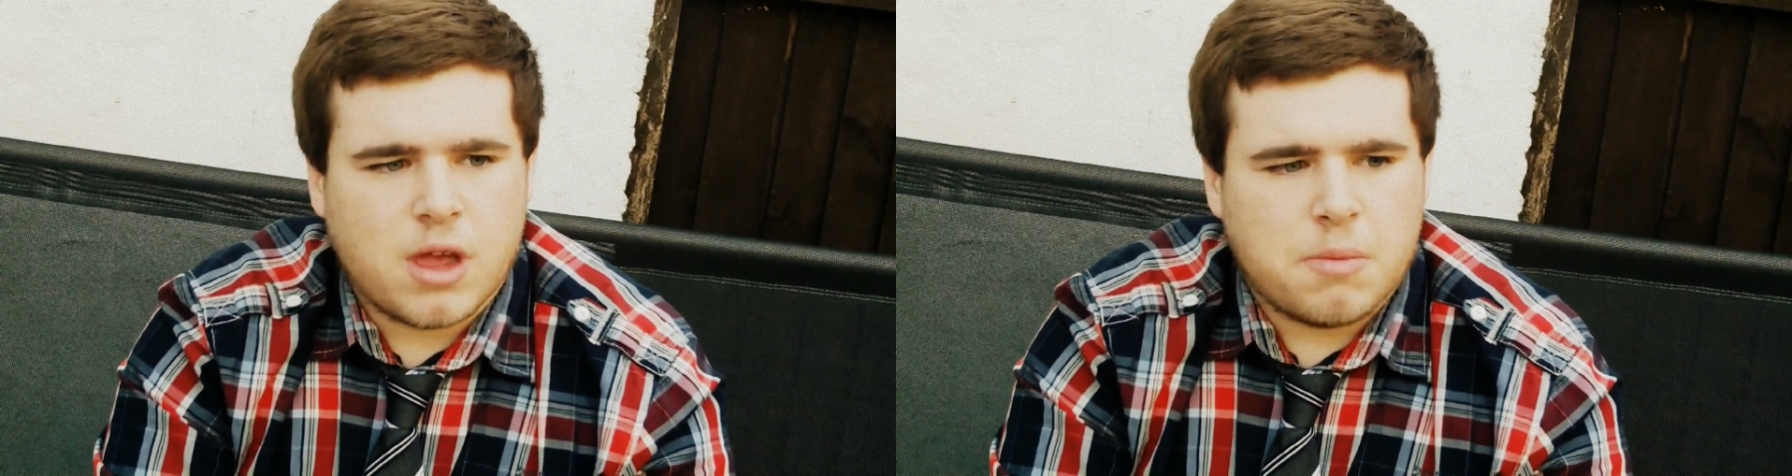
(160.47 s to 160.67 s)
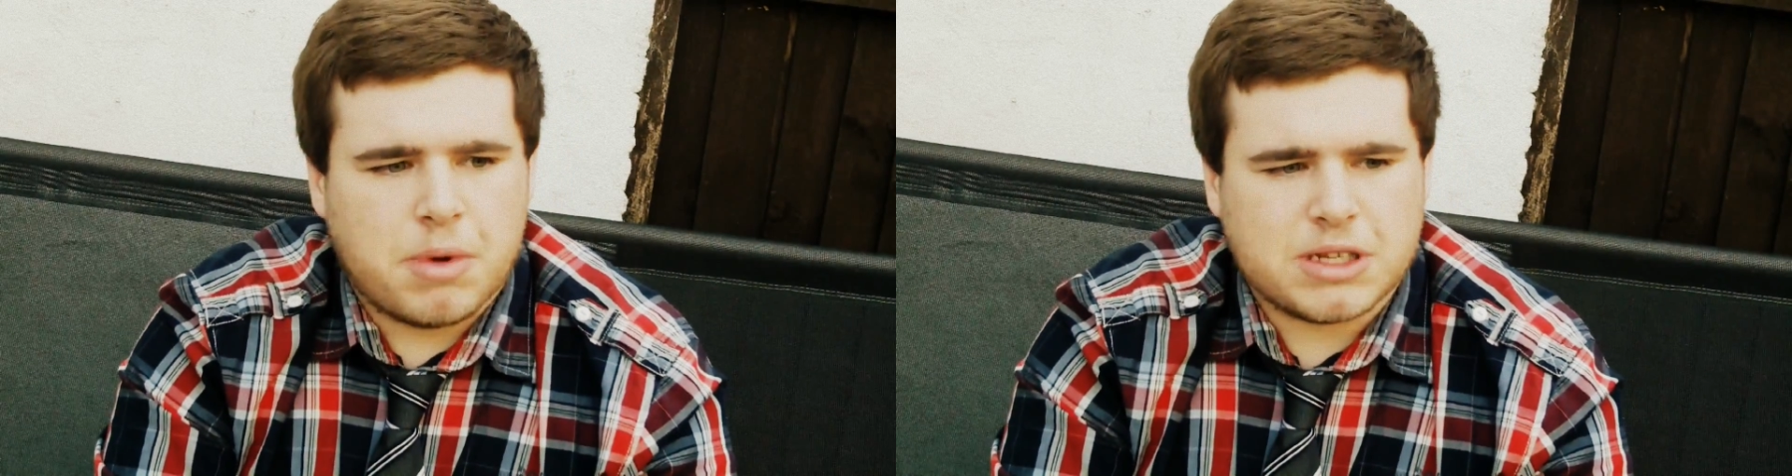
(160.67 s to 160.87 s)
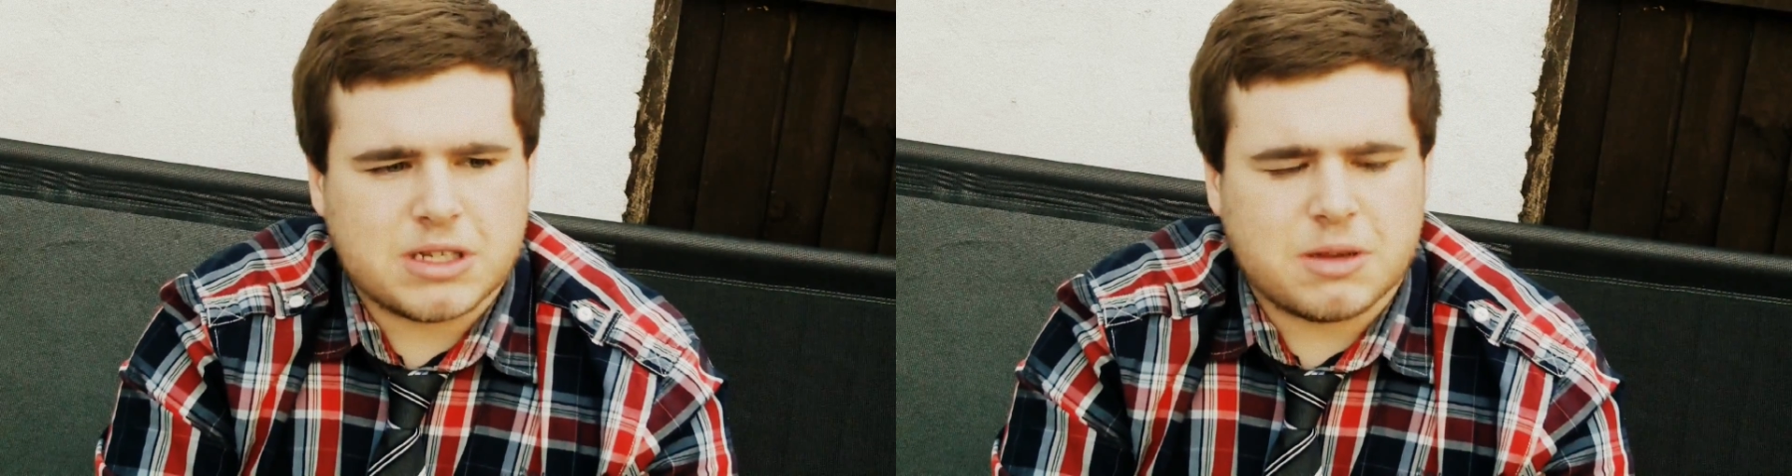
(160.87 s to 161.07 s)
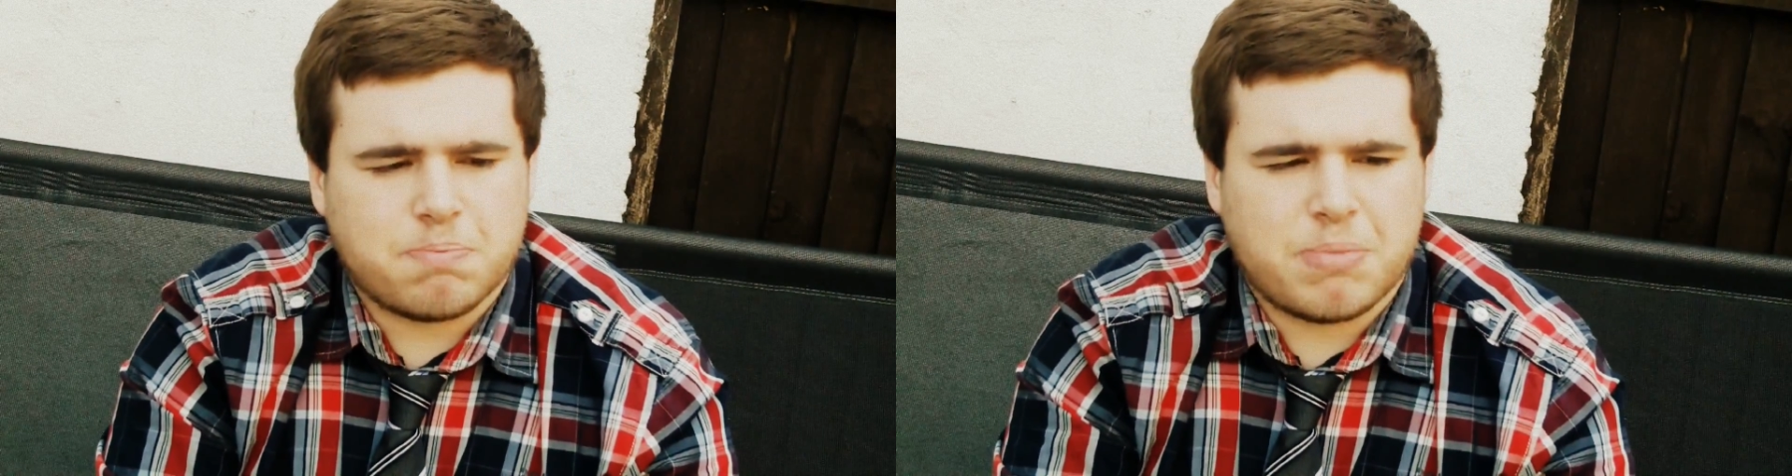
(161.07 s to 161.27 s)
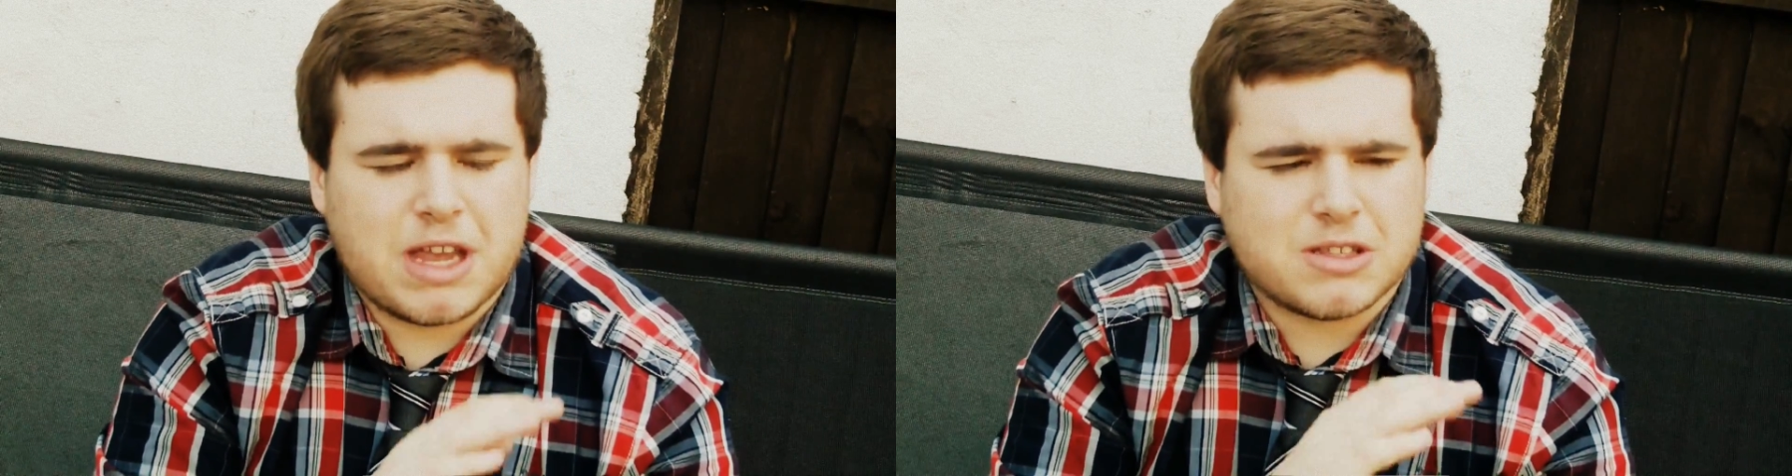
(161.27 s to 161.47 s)
but she's a
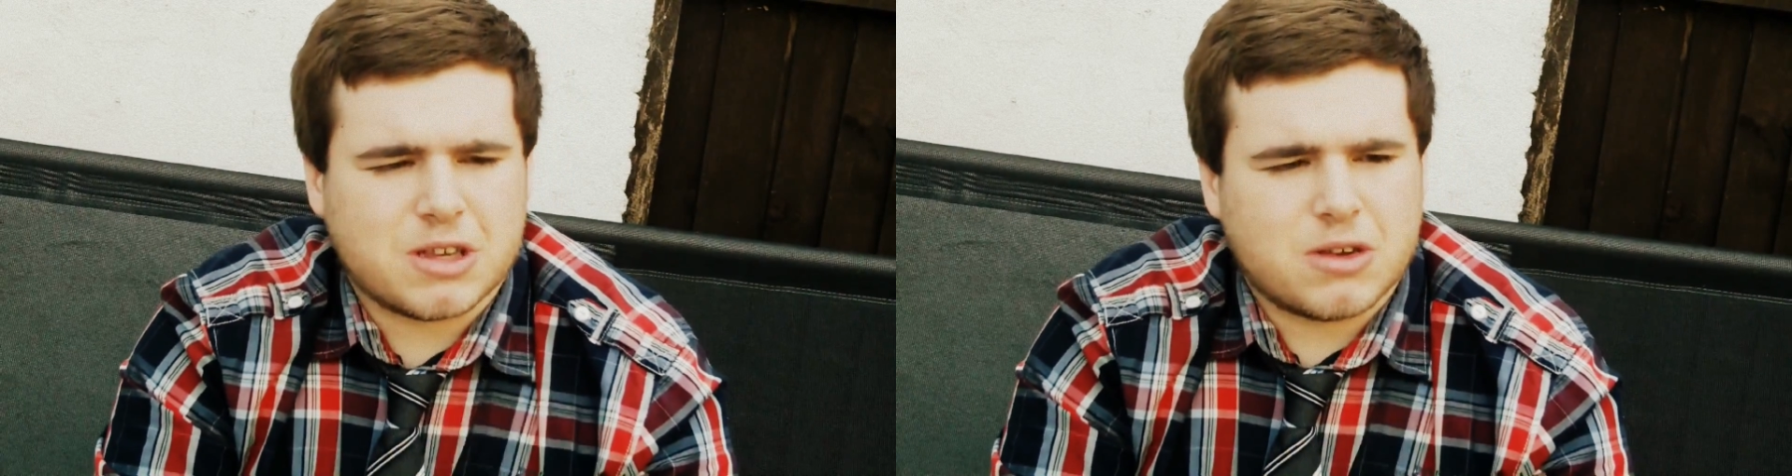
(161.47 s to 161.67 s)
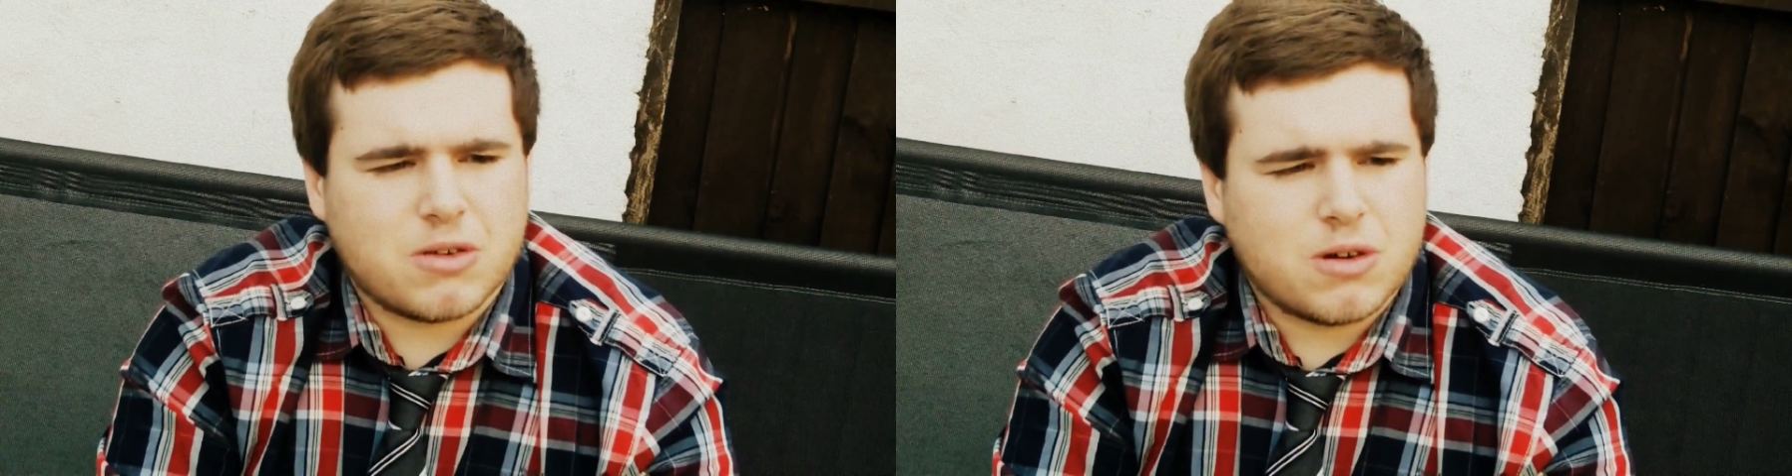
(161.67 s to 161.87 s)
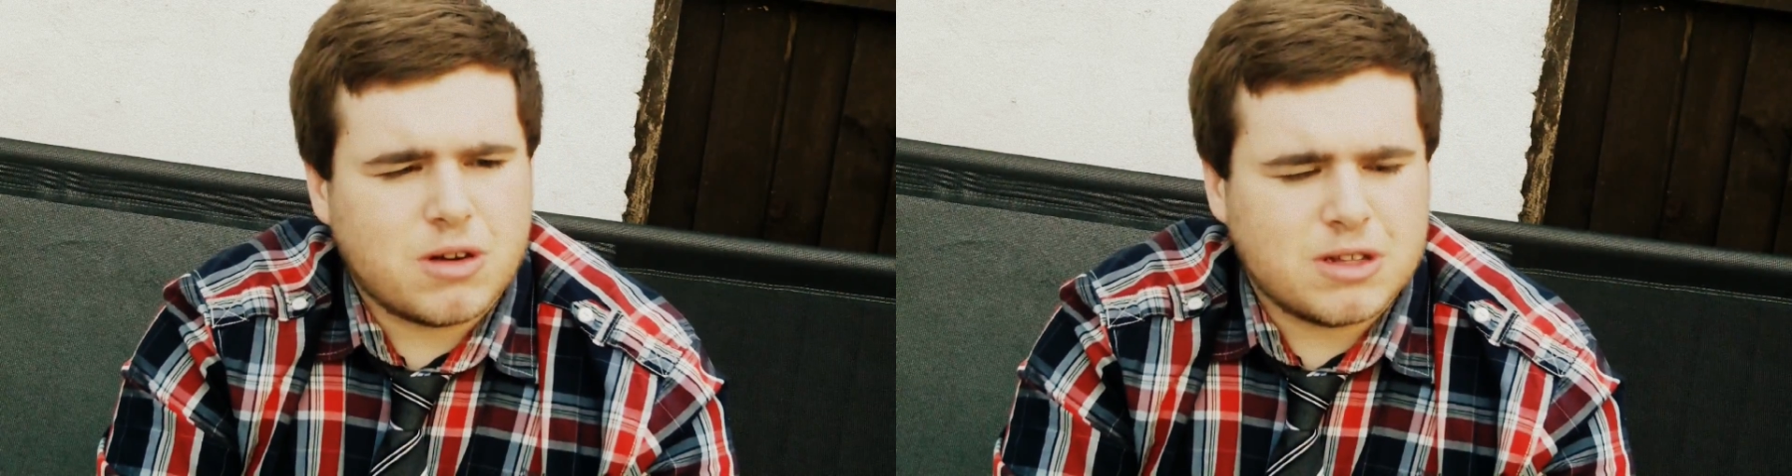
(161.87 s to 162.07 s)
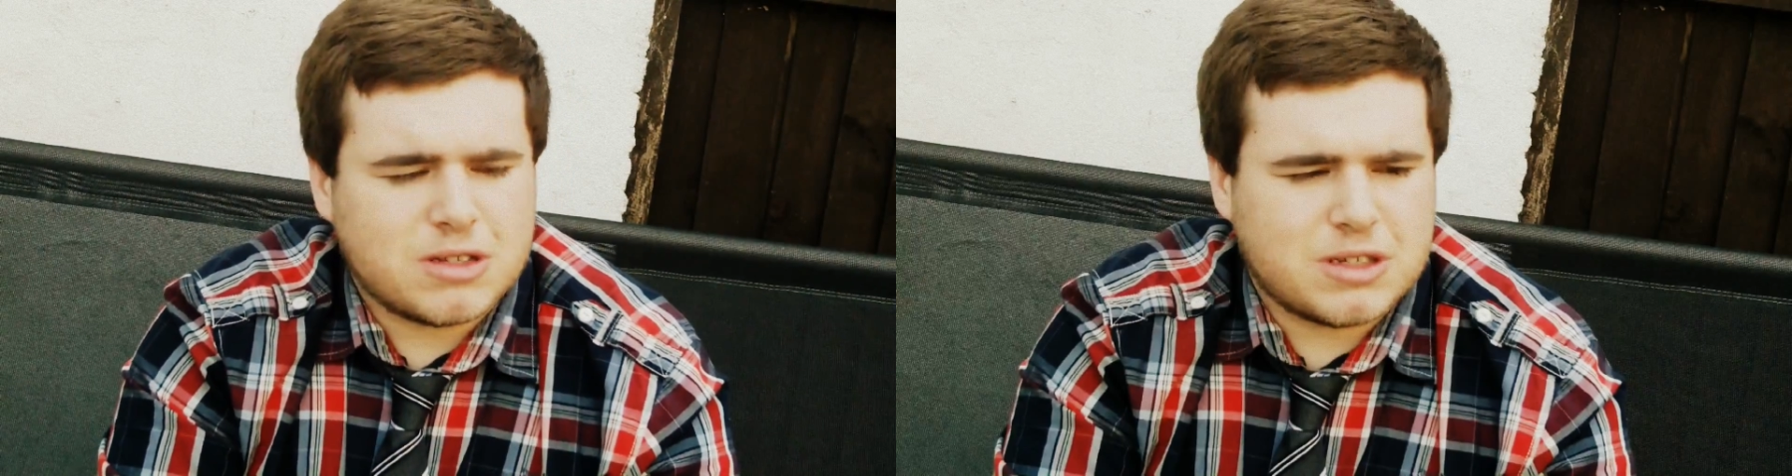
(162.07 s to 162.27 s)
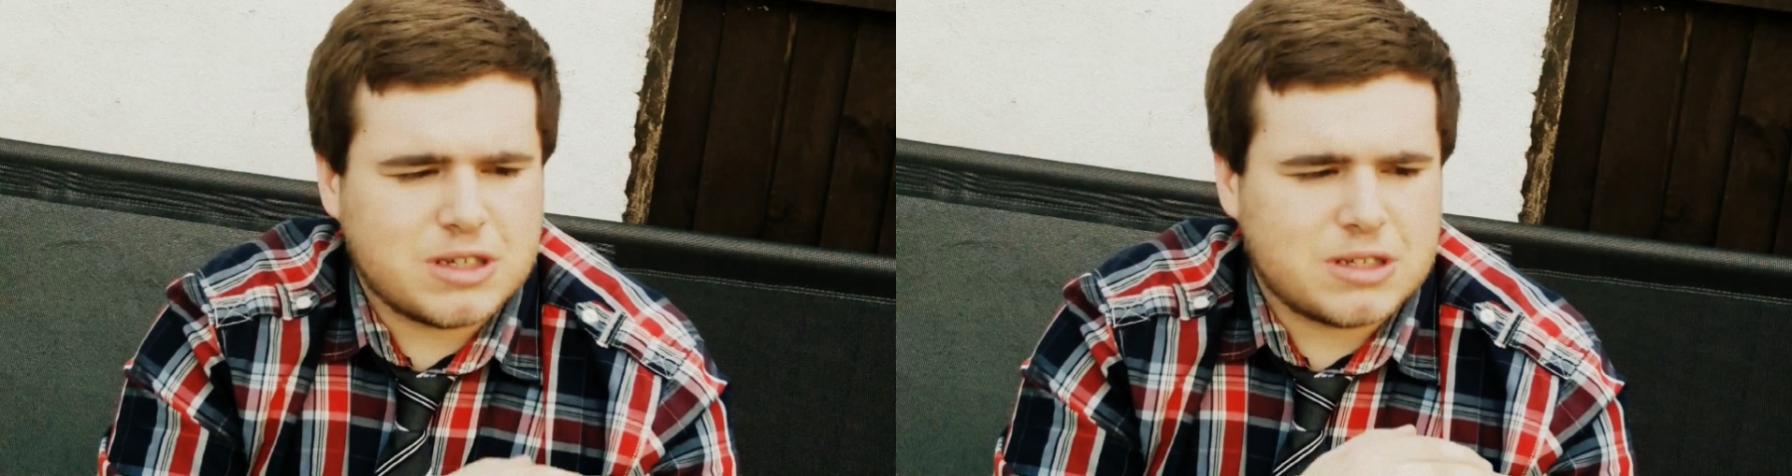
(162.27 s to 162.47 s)
bit insecure and
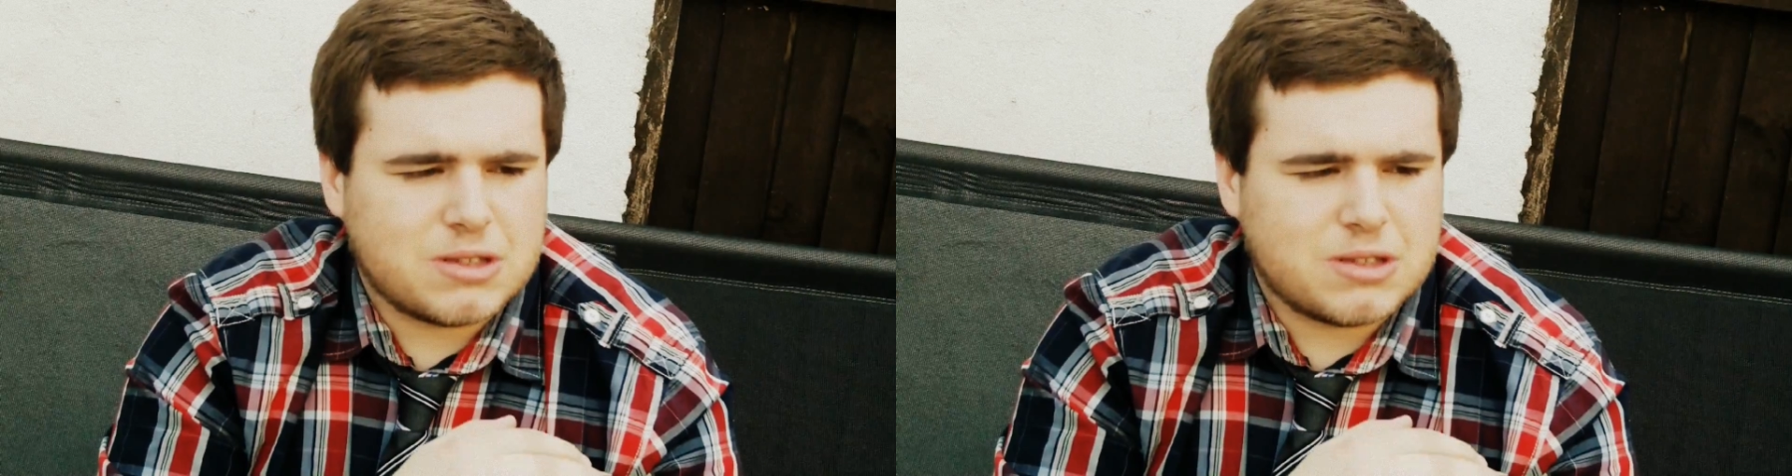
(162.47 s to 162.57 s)
she